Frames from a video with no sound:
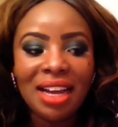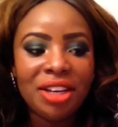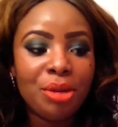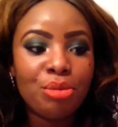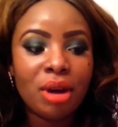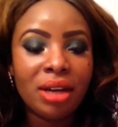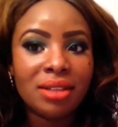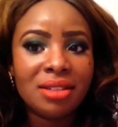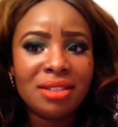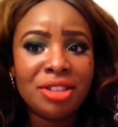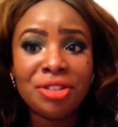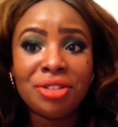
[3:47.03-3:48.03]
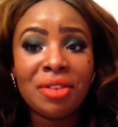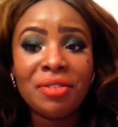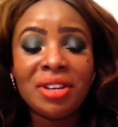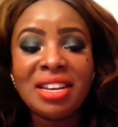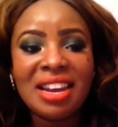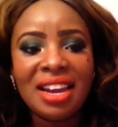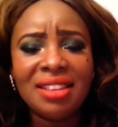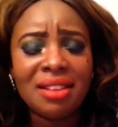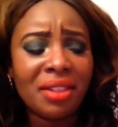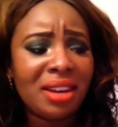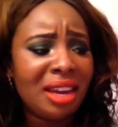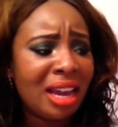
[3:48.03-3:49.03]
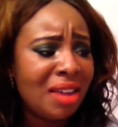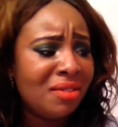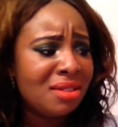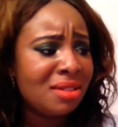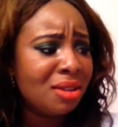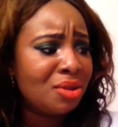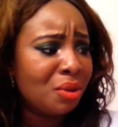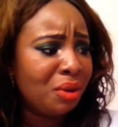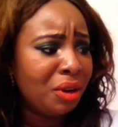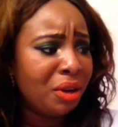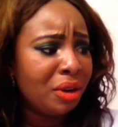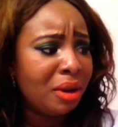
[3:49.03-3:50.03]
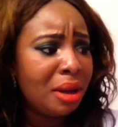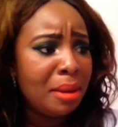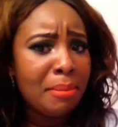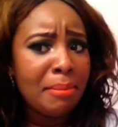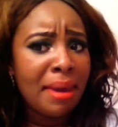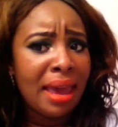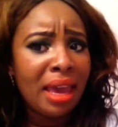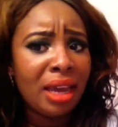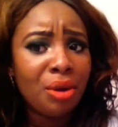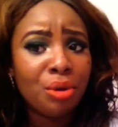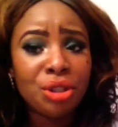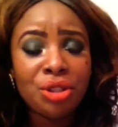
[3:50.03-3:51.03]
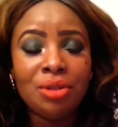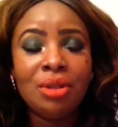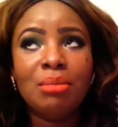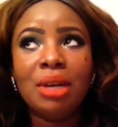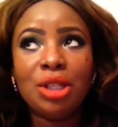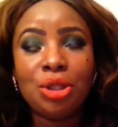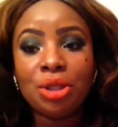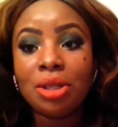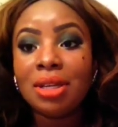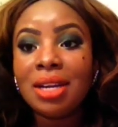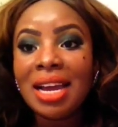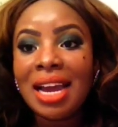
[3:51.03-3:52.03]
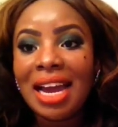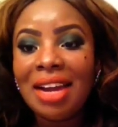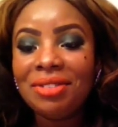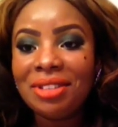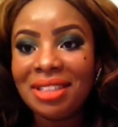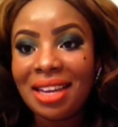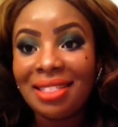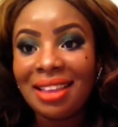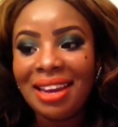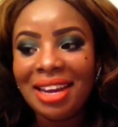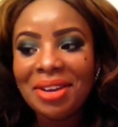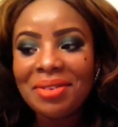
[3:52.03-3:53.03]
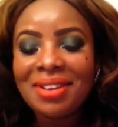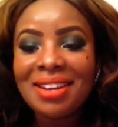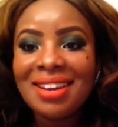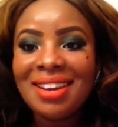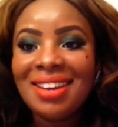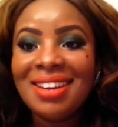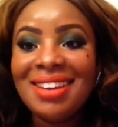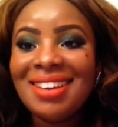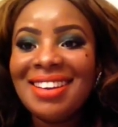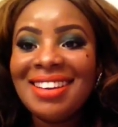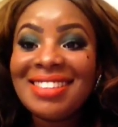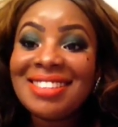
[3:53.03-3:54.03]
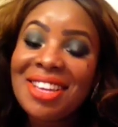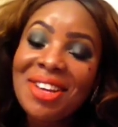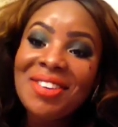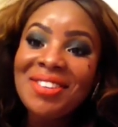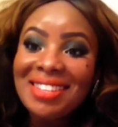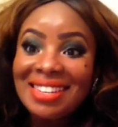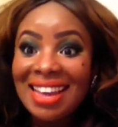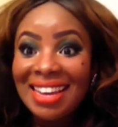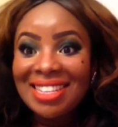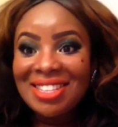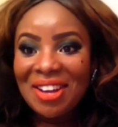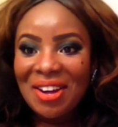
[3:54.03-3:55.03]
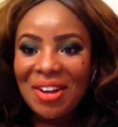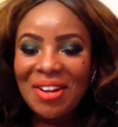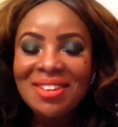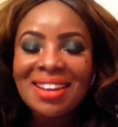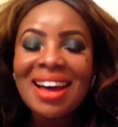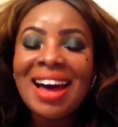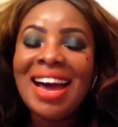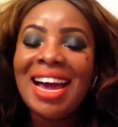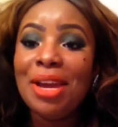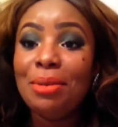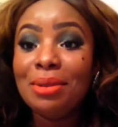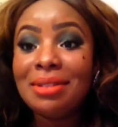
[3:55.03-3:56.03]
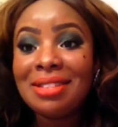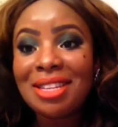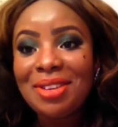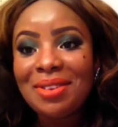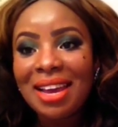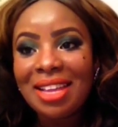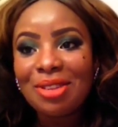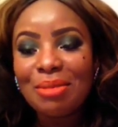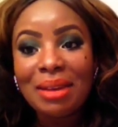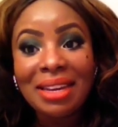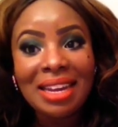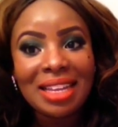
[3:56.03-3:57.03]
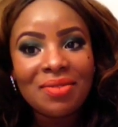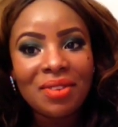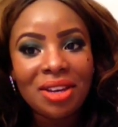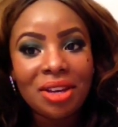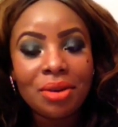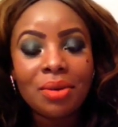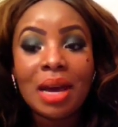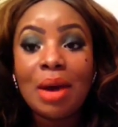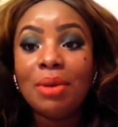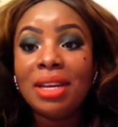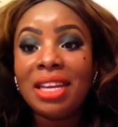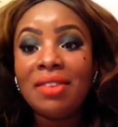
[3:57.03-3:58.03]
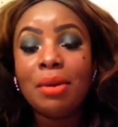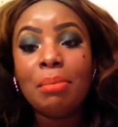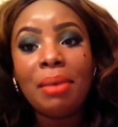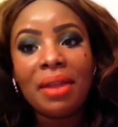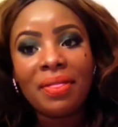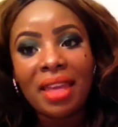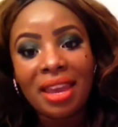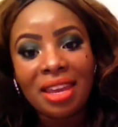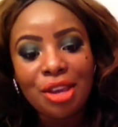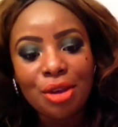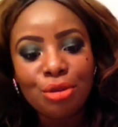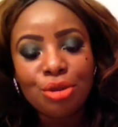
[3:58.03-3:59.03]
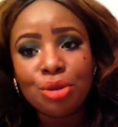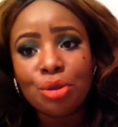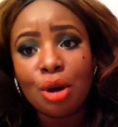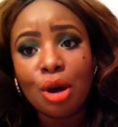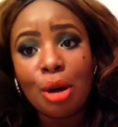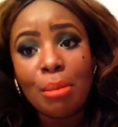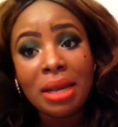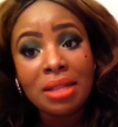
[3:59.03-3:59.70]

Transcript: Your products, your stuff are nice. I think they're having sales on your bag or shoe. I'm not sure. I have to check that out. So that is all. I will see you guys on my next video. I want to give a big thank you to all my